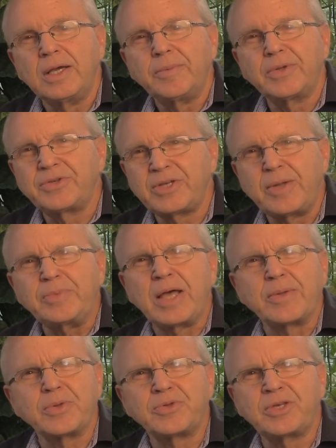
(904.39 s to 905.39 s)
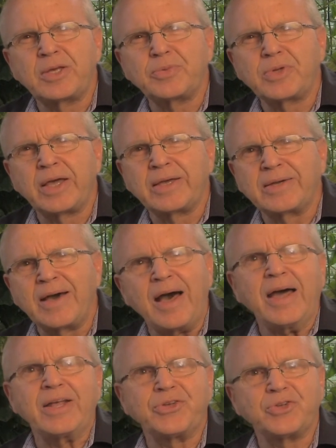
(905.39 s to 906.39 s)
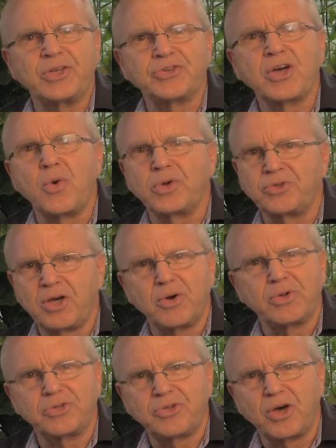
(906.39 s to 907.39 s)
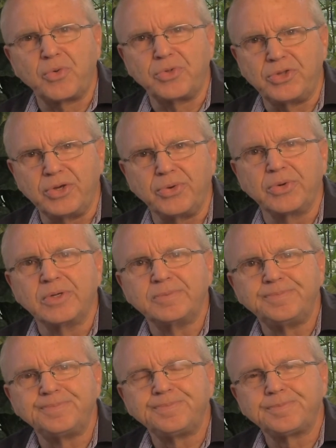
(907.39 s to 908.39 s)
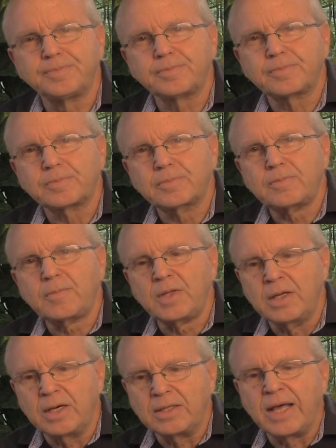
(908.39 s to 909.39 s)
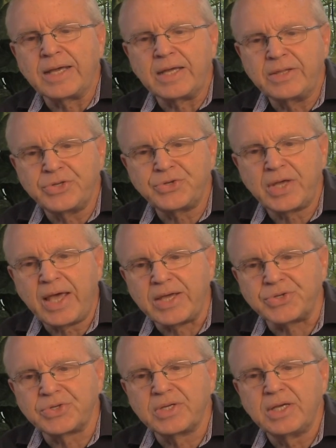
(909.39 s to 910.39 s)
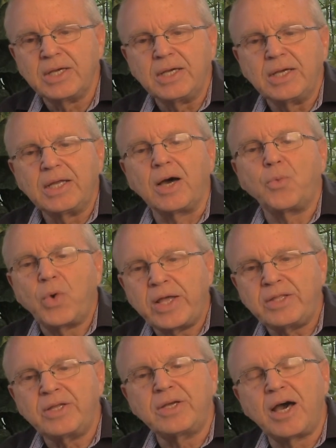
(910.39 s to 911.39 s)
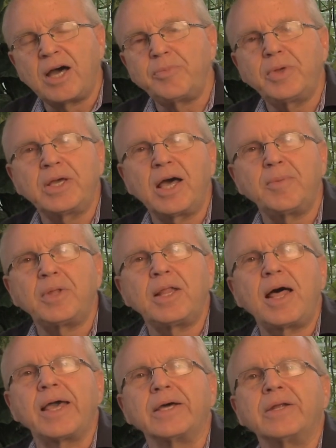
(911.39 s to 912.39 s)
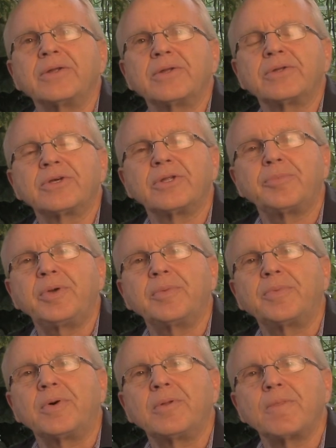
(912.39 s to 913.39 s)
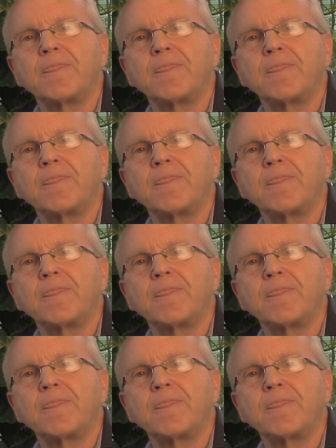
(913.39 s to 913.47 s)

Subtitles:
But sometimes it seems like God is going toe-to-toe with you, like in this case. Now, when did God become a lion to the people?